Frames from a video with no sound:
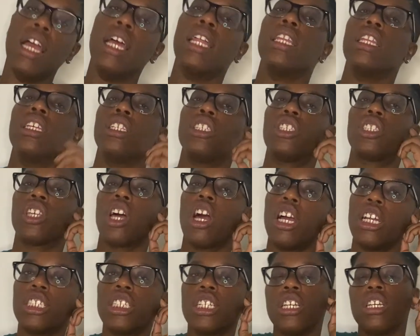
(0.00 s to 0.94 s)
the
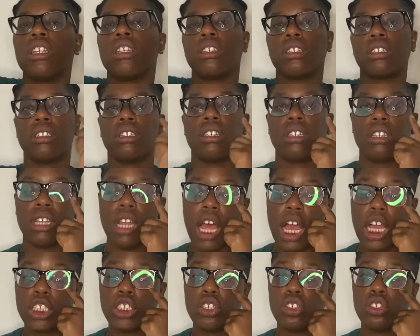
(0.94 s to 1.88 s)
sergeant
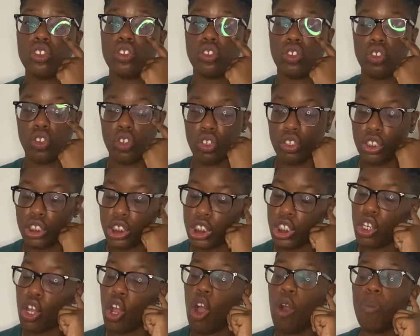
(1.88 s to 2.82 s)
knocks on the door.
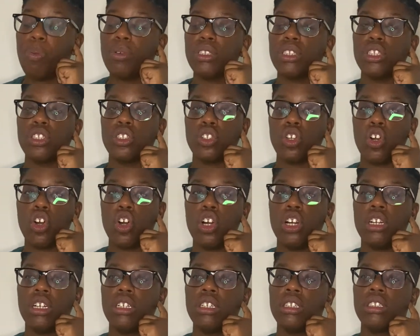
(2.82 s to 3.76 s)
She opens the
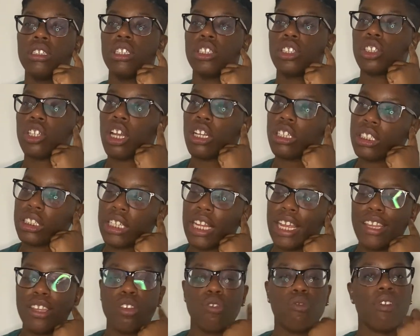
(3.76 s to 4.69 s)
door. The sergeant's
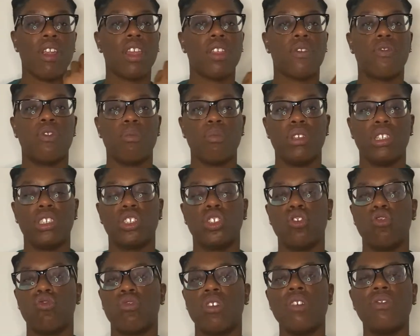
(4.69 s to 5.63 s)
like, you ready for me?
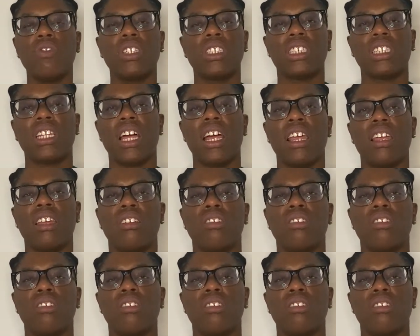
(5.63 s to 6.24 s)
So River's like,